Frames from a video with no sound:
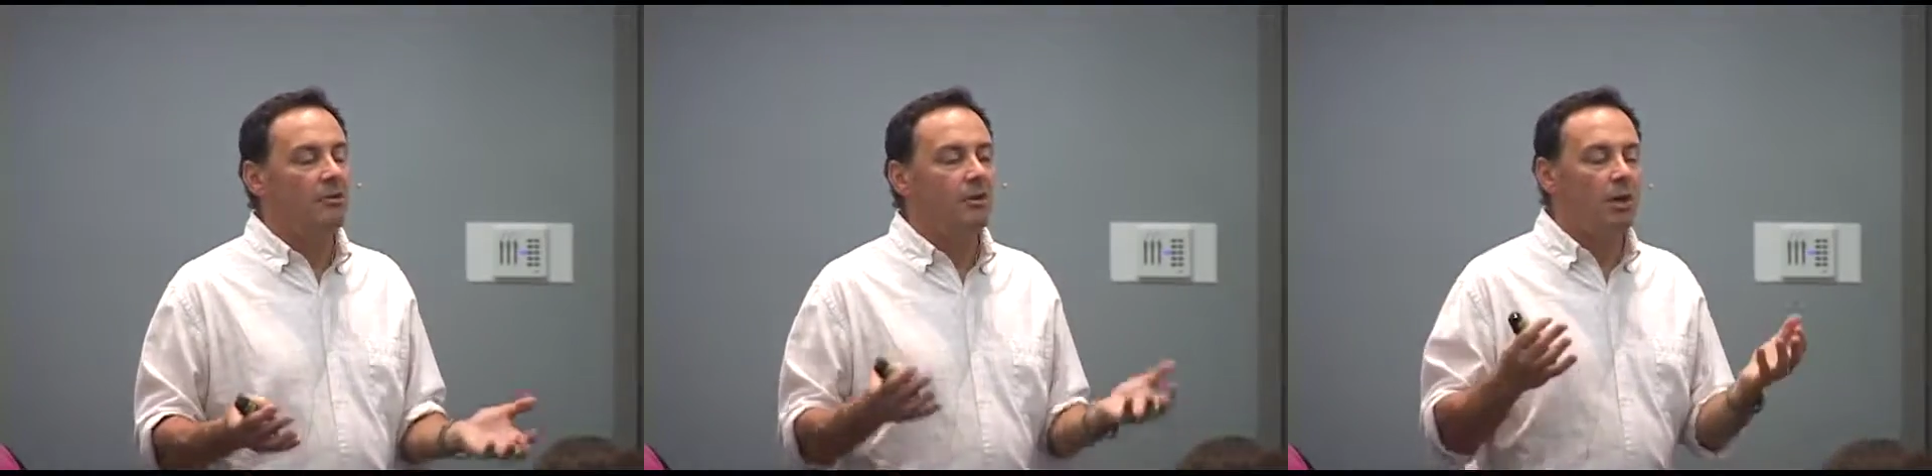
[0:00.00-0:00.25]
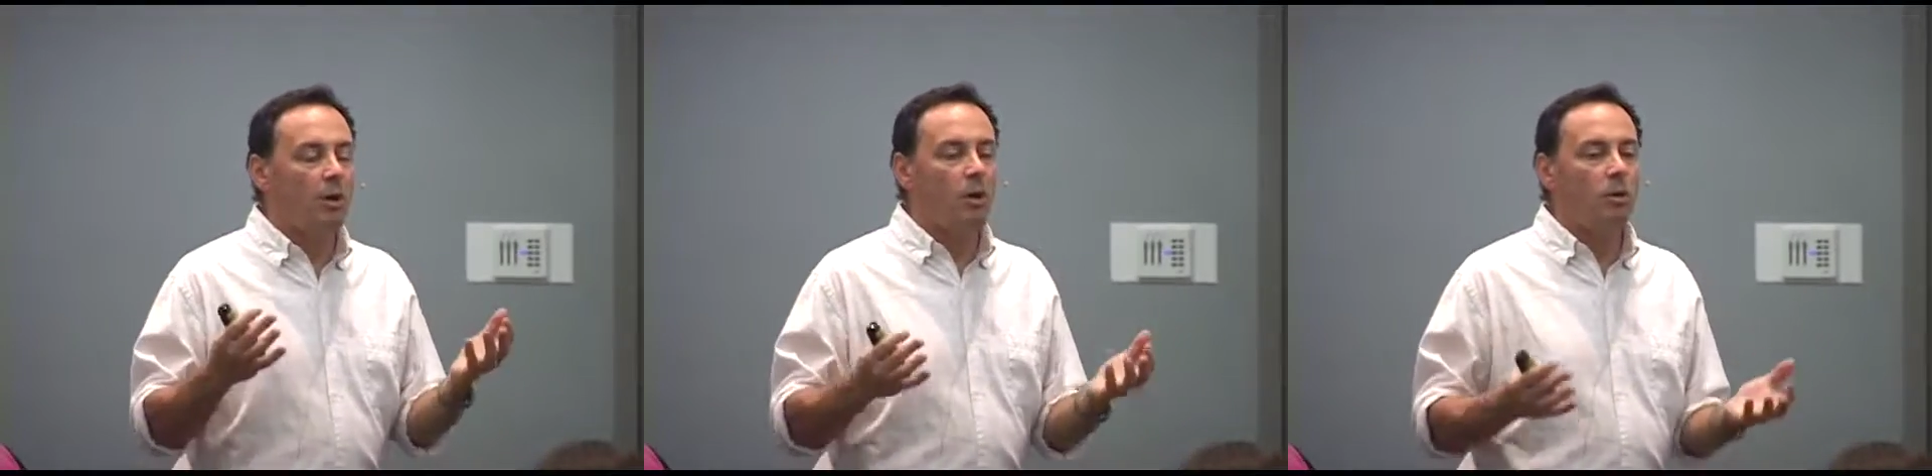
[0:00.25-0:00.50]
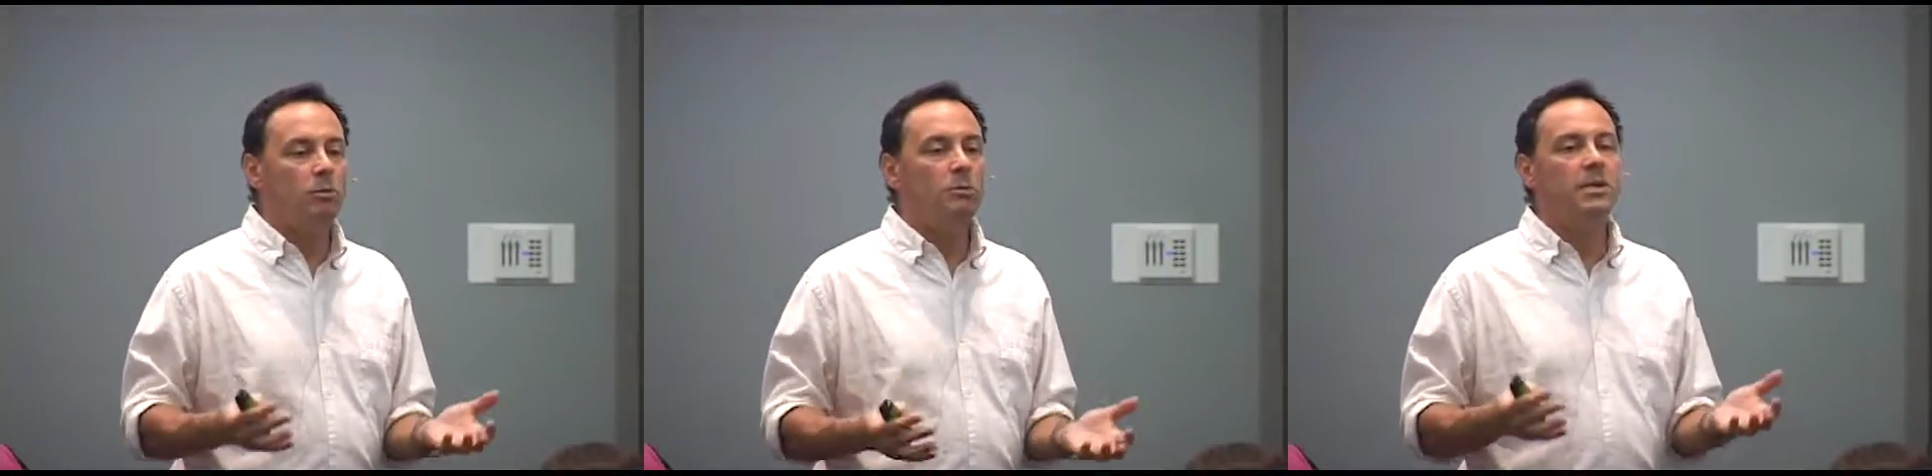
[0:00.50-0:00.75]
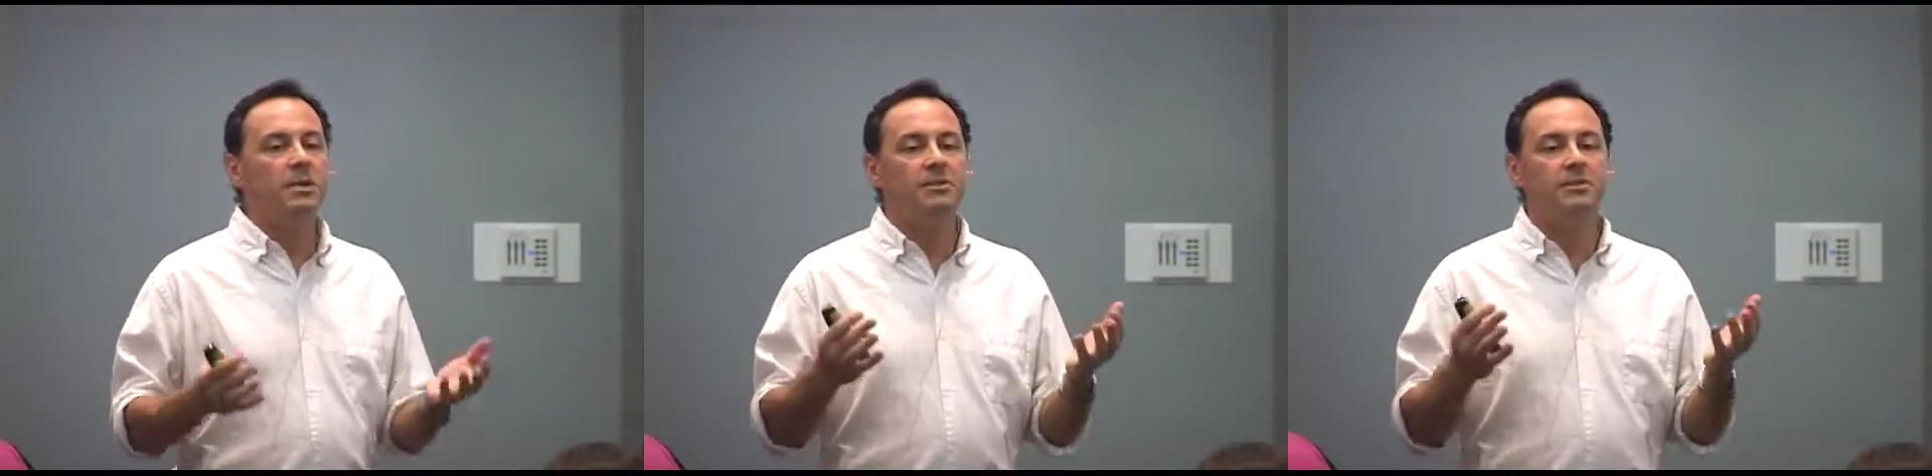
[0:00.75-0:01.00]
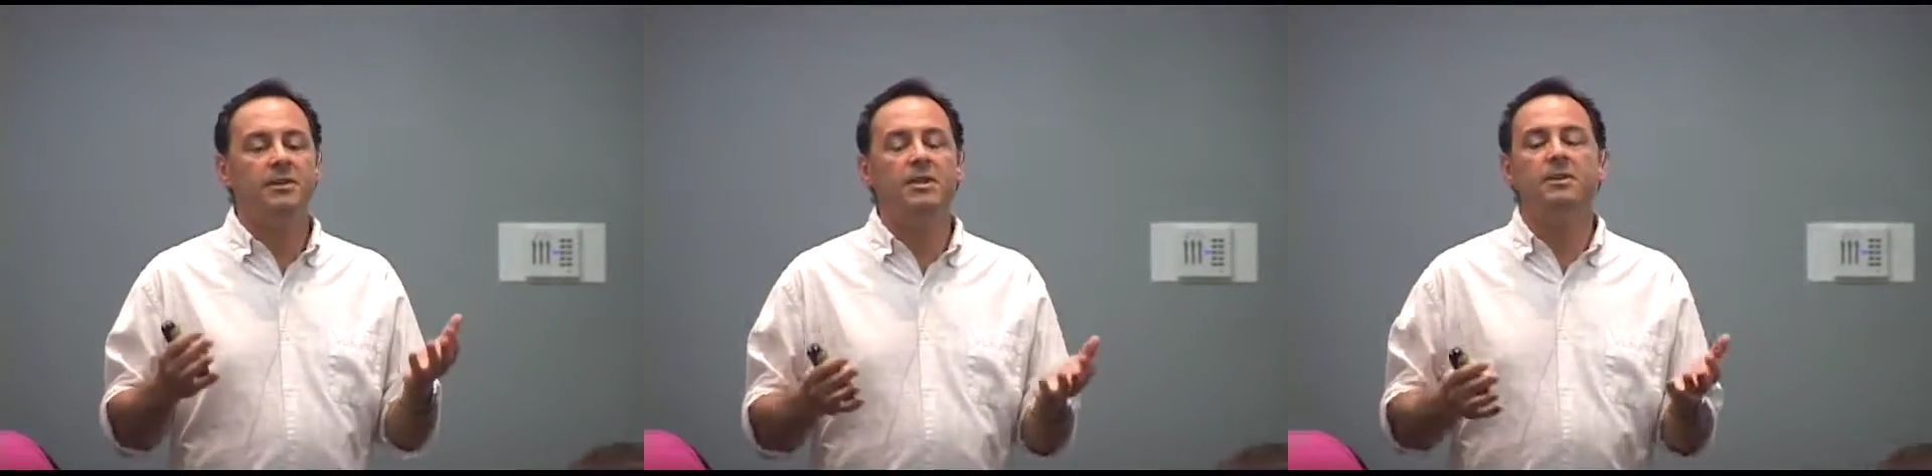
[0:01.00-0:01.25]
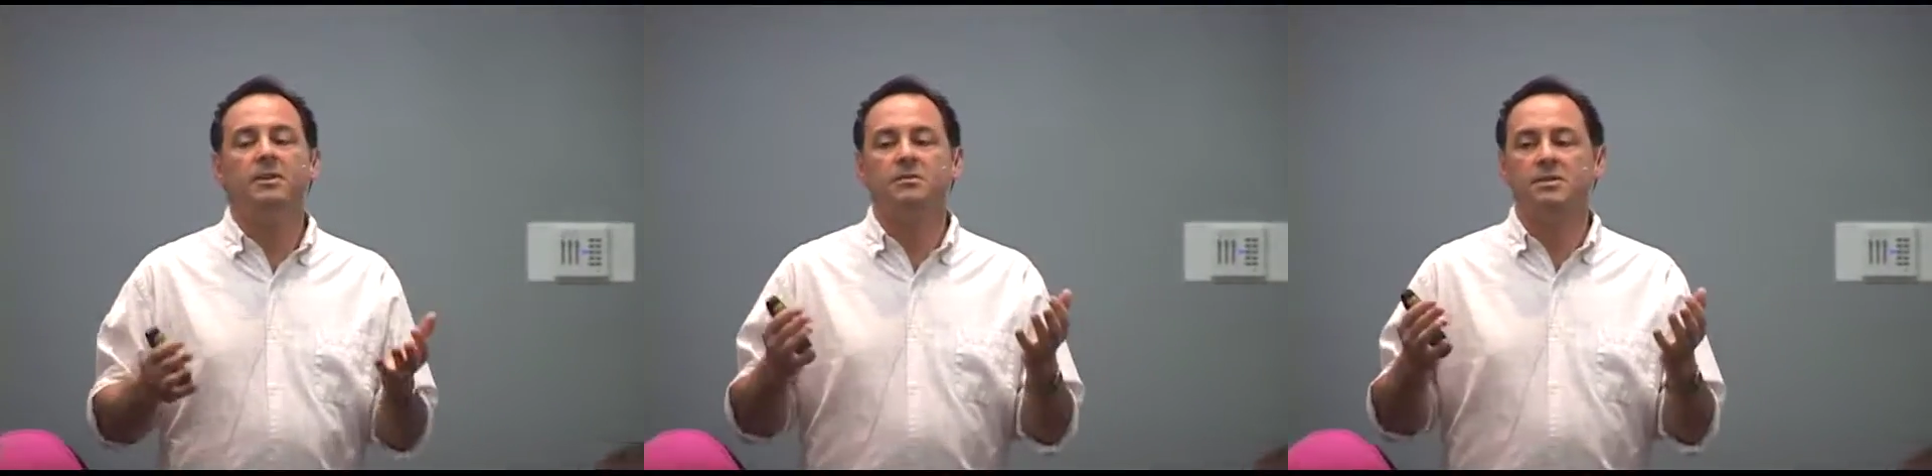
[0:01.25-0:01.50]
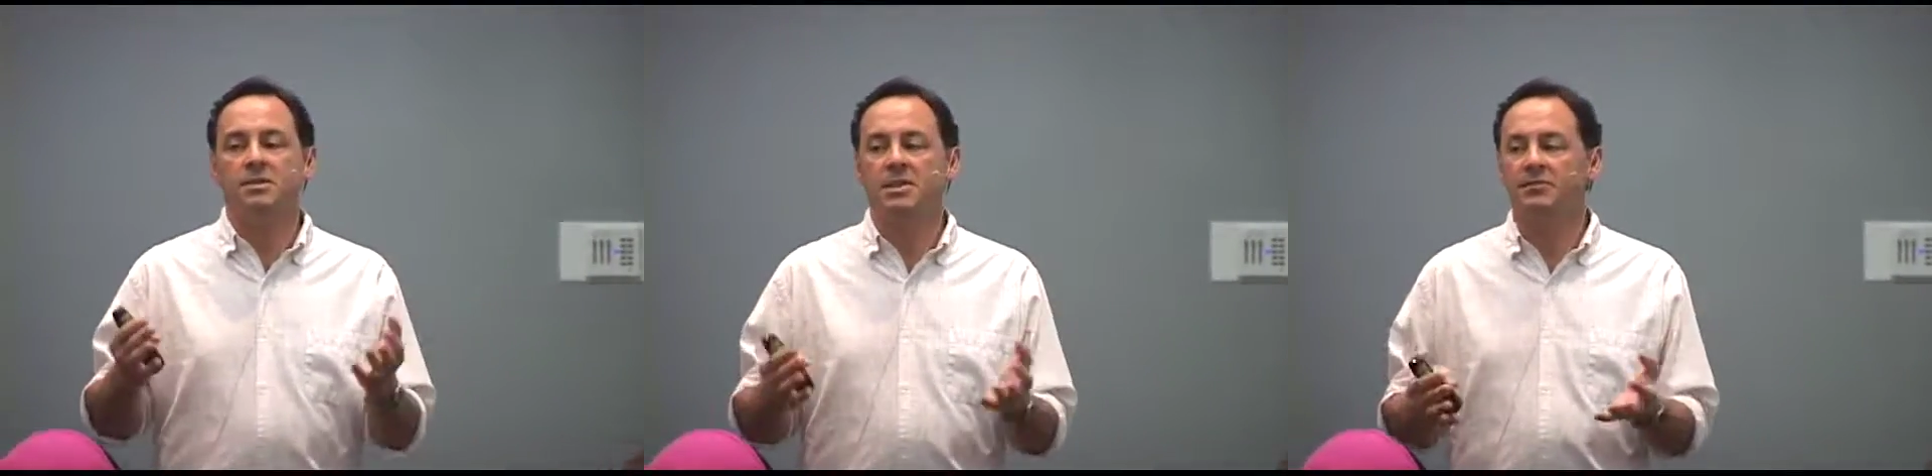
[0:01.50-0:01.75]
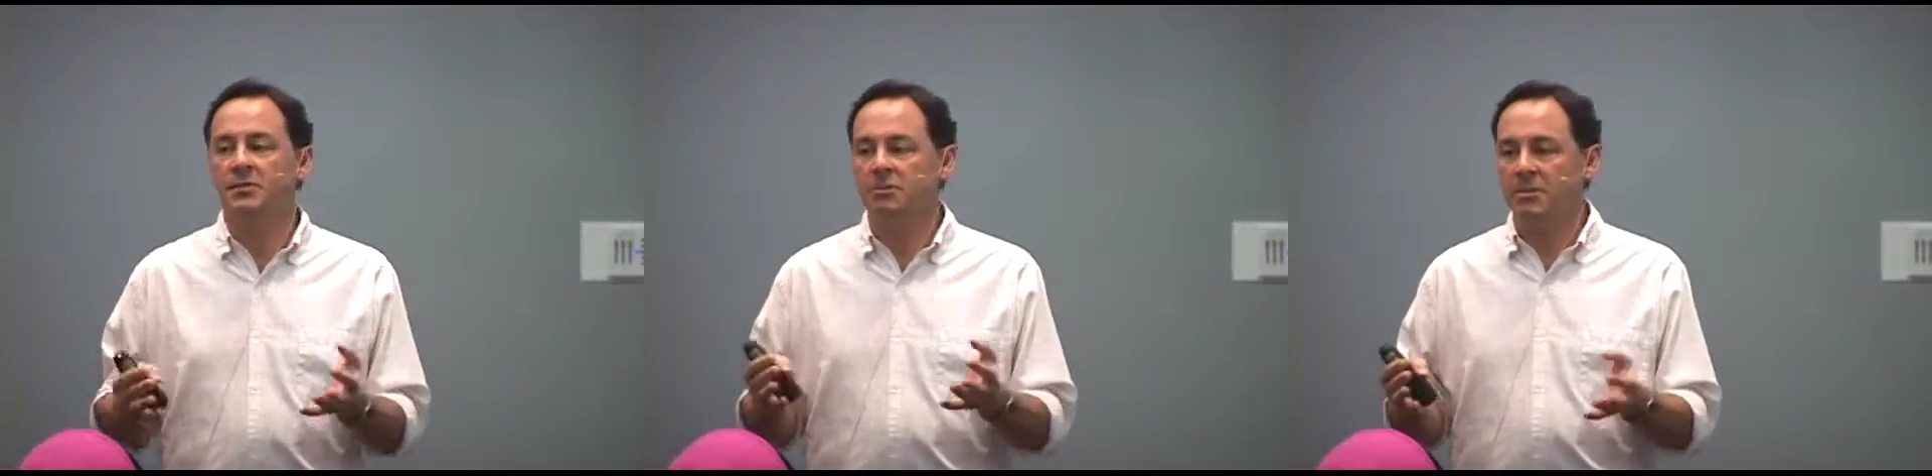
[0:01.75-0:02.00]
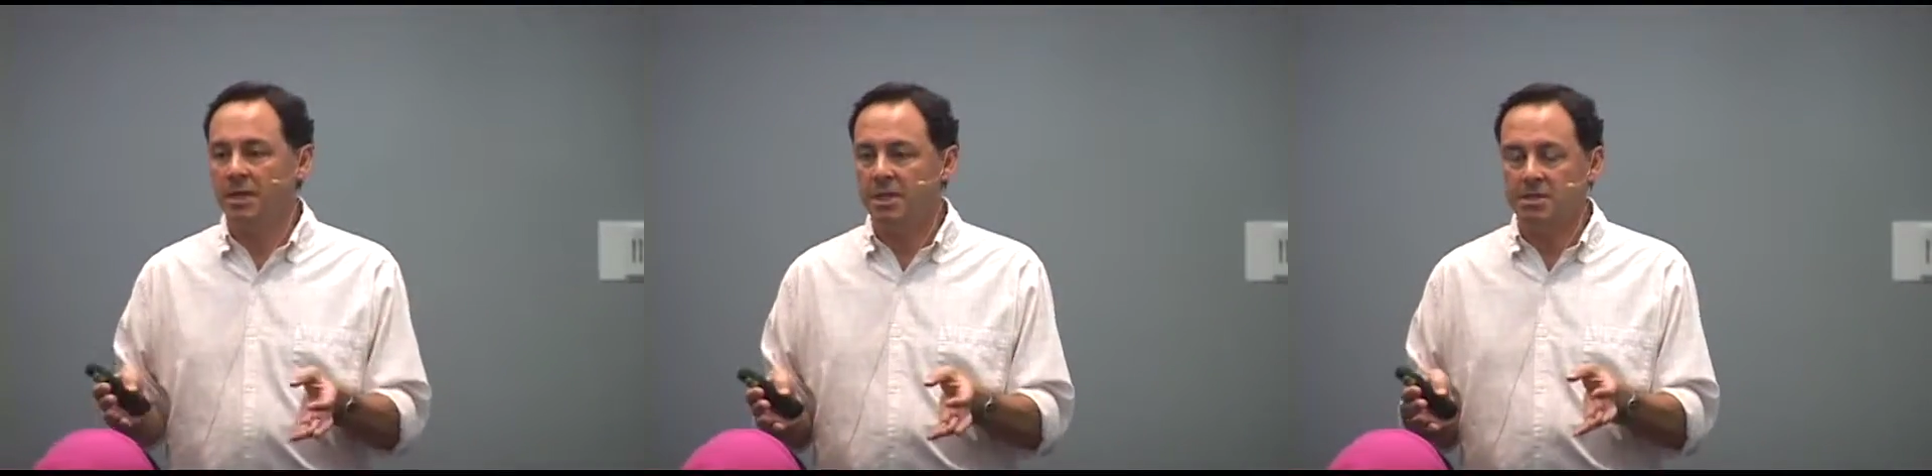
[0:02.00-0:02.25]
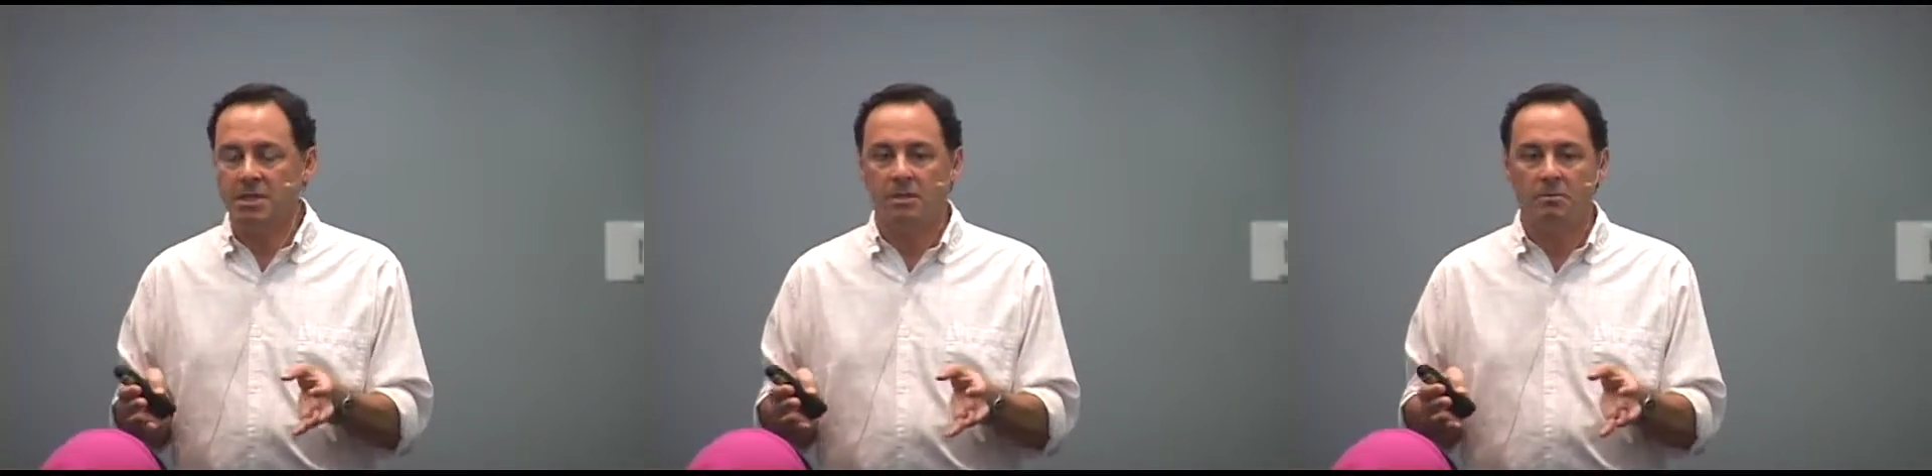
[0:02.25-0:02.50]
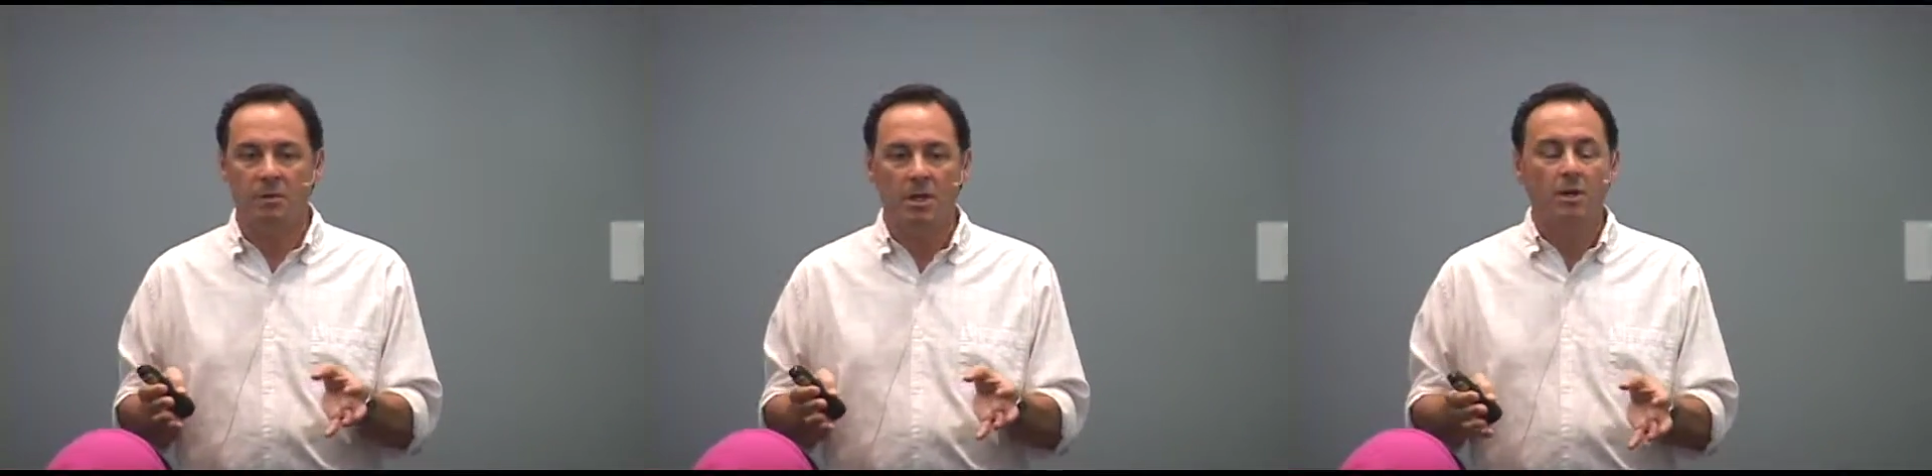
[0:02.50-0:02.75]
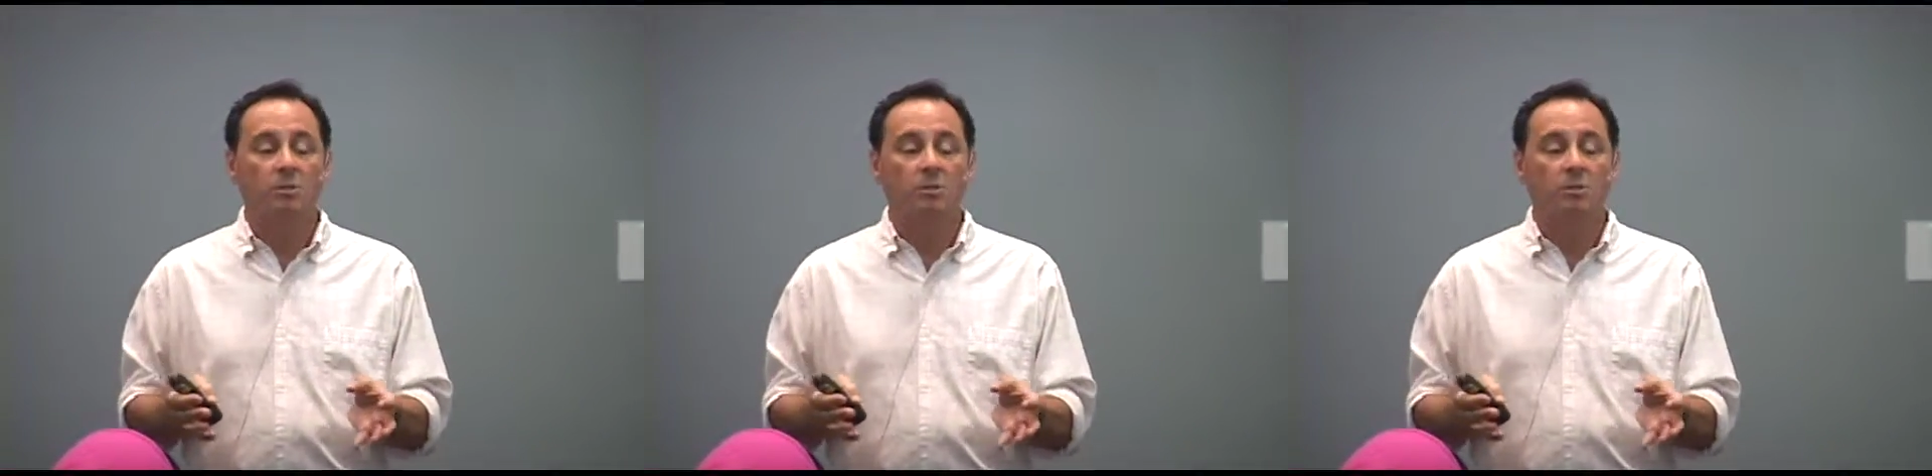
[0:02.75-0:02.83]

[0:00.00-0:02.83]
The only thing that was different about HM